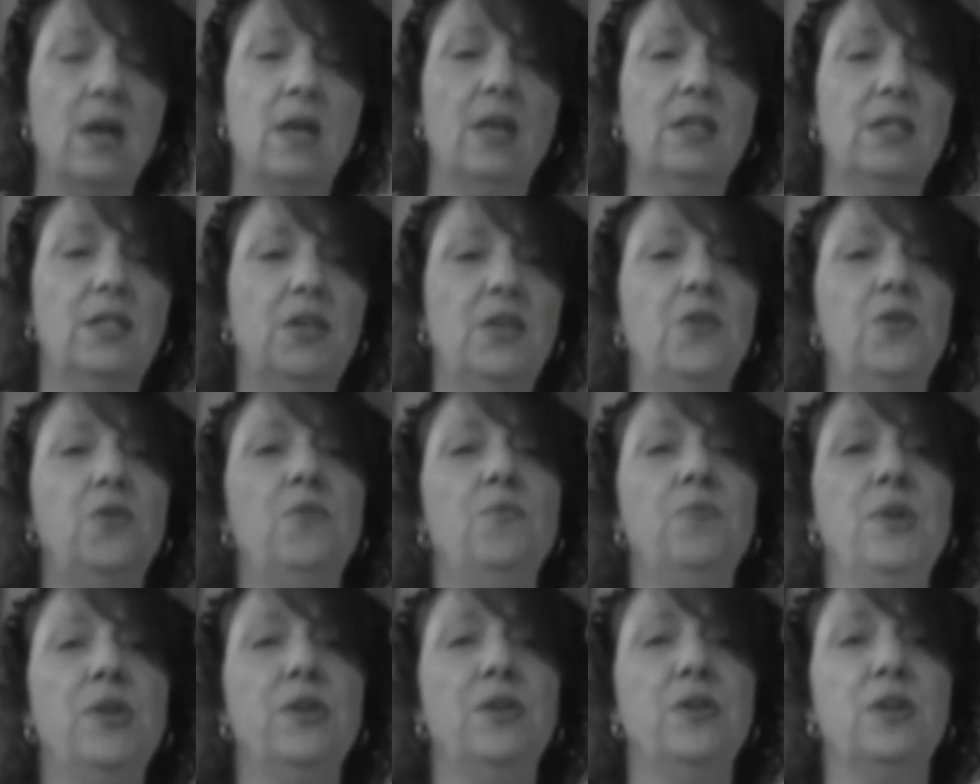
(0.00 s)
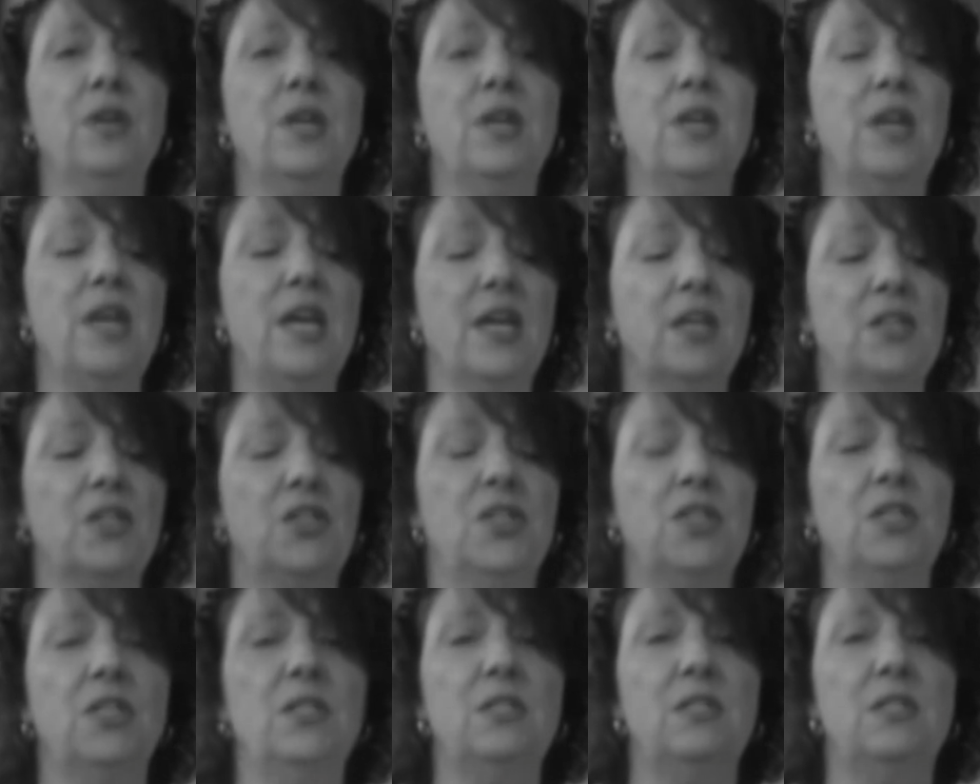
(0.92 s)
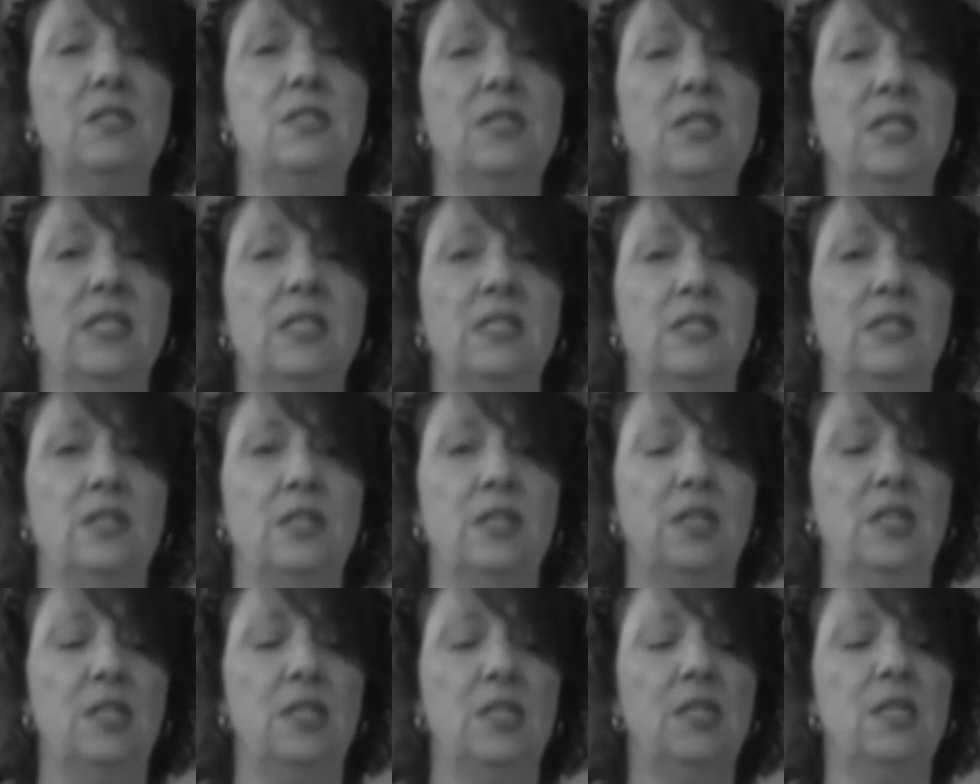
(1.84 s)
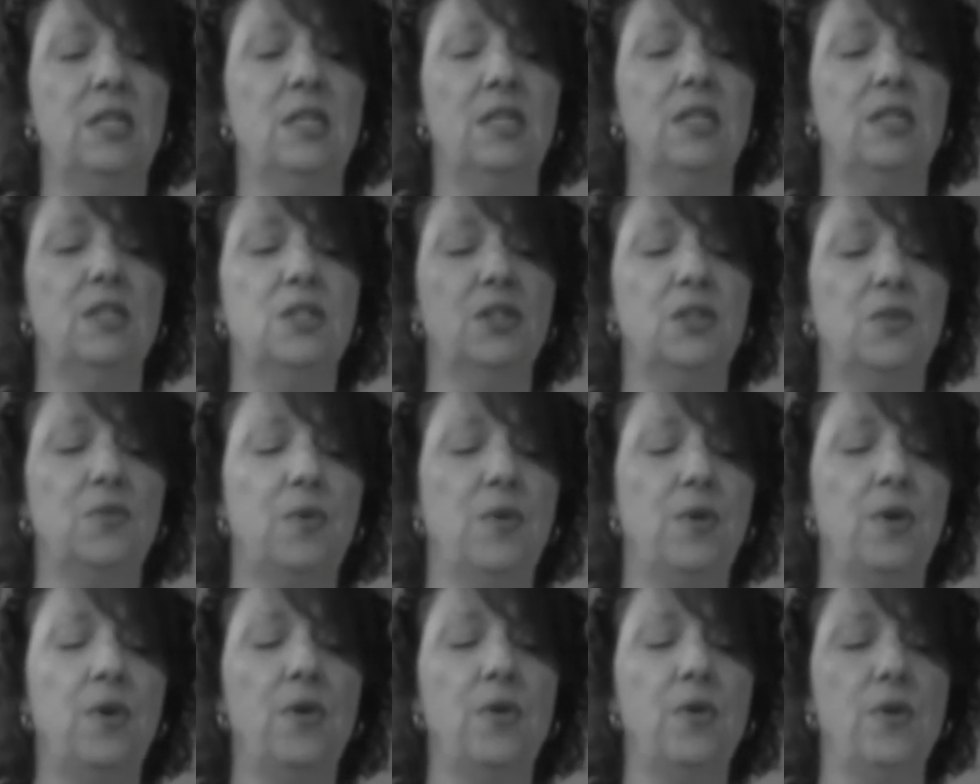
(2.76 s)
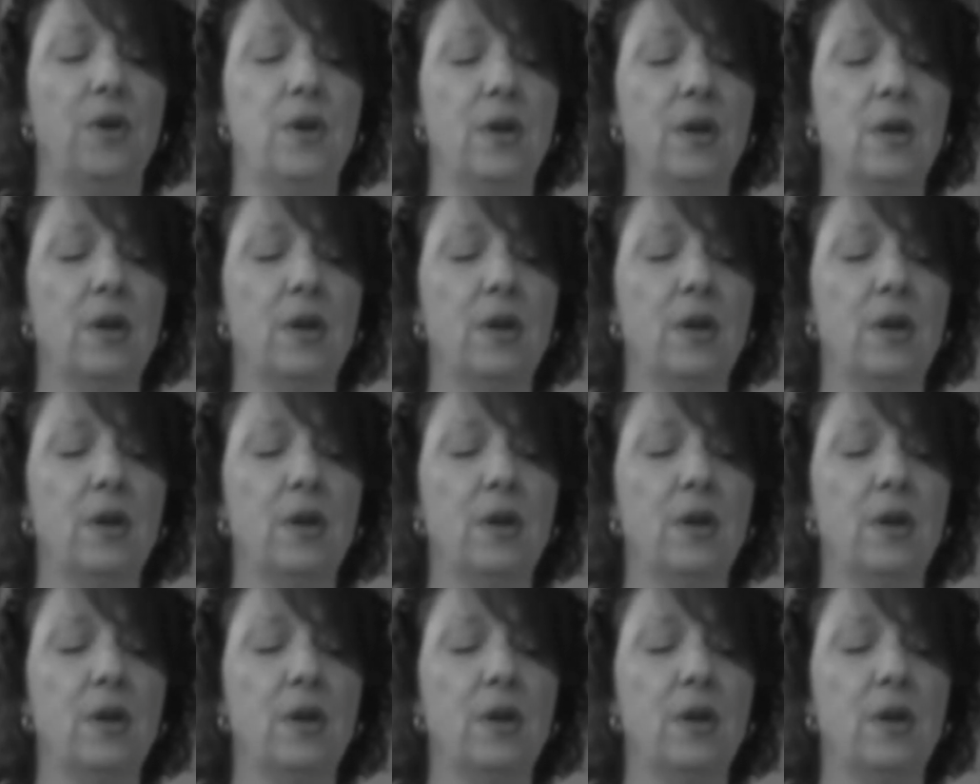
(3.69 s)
'Cause human connection is needed to grow.